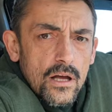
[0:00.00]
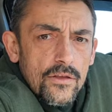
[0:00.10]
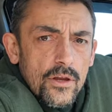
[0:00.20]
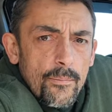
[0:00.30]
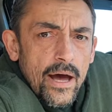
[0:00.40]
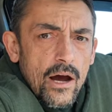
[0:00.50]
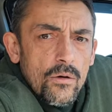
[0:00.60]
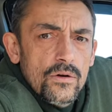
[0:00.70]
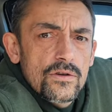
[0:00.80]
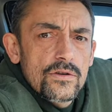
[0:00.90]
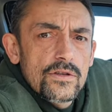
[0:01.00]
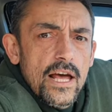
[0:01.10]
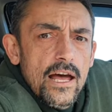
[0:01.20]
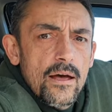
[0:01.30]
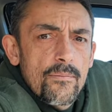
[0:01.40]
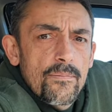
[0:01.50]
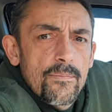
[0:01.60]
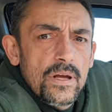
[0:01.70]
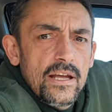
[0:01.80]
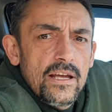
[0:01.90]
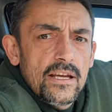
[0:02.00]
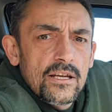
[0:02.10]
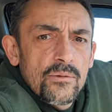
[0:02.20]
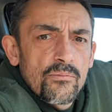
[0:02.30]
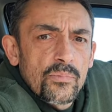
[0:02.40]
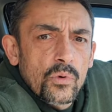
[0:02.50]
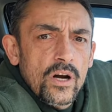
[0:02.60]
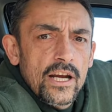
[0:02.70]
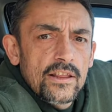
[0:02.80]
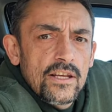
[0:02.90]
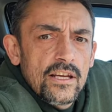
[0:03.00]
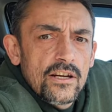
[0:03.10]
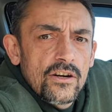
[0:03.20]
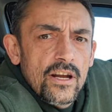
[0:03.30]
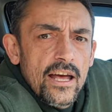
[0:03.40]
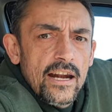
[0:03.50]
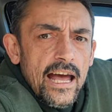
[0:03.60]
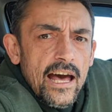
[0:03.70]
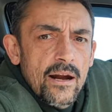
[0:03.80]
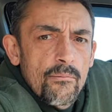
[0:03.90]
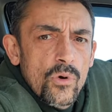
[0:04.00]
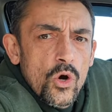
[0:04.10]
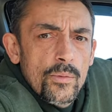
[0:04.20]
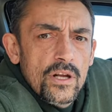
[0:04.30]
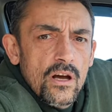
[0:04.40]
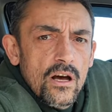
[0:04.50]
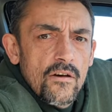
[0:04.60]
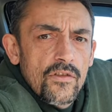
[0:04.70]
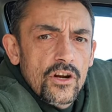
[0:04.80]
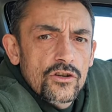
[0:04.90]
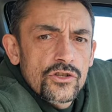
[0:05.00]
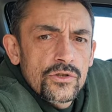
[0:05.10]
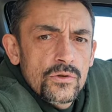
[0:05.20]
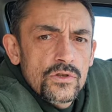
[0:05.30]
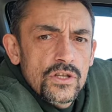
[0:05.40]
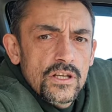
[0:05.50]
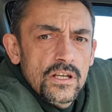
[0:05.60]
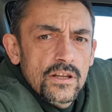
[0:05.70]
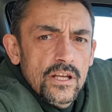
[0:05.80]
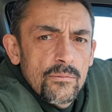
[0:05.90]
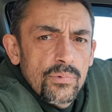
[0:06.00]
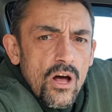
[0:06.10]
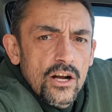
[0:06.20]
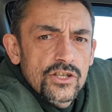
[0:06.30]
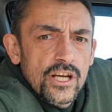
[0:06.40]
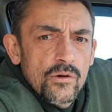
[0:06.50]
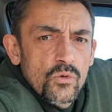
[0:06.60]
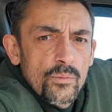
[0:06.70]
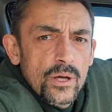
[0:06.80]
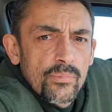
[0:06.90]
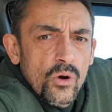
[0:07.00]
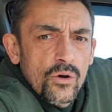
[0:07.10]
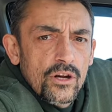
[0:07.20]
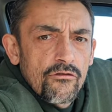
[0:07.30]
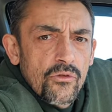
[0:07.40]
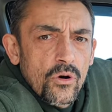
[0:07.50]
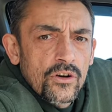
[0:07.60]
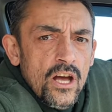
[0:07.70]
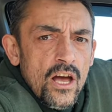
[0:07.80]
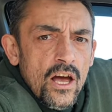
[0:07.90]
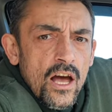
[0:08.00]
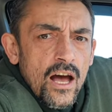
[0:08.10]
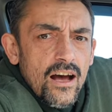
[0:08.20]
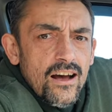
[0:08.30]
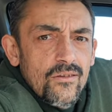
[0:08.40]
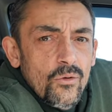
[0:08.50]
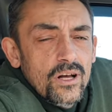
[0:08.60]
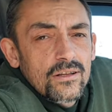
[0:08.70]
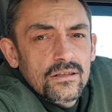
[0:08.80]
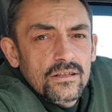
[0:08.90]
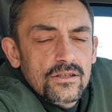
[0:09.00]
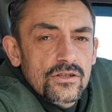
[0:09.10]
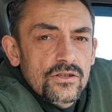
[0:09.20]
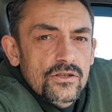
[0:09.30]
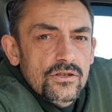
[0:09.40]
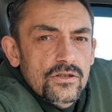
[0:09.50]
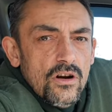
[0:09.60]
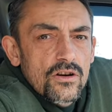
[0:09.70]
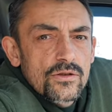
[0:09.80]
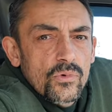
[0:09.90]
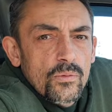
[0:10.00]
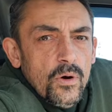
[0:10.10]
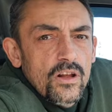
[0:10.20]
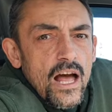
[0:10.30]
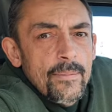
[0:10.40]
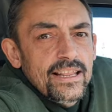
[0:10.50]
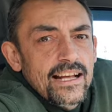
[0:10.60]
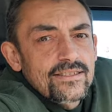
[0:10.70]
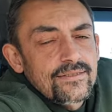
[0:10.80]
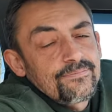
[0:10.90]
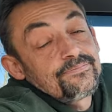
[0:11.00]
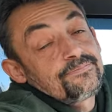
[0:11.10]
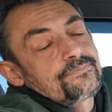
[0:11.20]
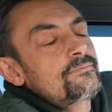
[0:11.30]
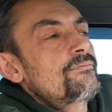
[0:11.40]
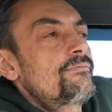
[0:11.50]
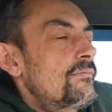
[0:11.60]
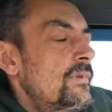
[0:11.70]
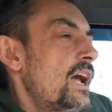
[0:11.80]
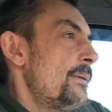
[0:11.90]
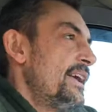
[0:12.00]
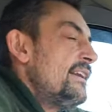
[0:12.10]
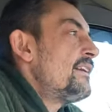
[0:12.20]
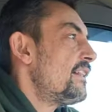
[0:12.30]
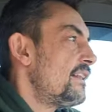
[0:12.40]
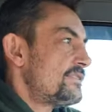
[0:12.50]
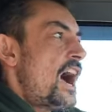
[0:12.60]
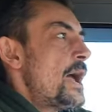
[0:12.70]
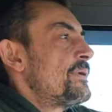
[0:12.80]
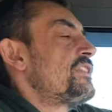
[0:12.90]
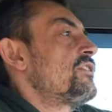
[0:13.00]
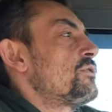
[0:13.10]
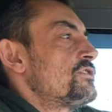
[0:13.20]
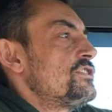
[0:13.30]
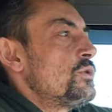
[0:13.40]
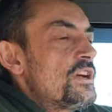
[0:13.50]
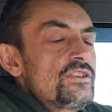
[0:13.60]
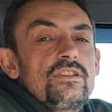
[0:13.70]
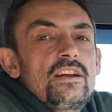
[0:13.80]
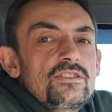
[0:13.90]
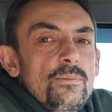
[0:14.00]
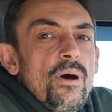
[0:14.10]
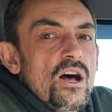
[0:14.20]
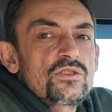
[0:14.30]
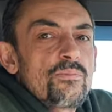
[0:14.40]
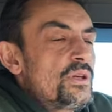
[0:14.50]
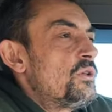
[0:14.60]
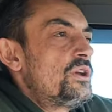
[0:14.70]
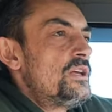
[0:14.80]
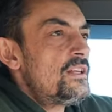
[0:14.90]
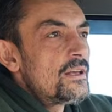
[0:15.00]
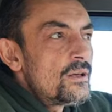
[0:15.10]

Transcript: The powers that be can break the internet at a moment of their choosing, then blockchain will be broken and forked. Well, charge and I mean, that's. I mean, that's a hypothetical situation that is a possibility.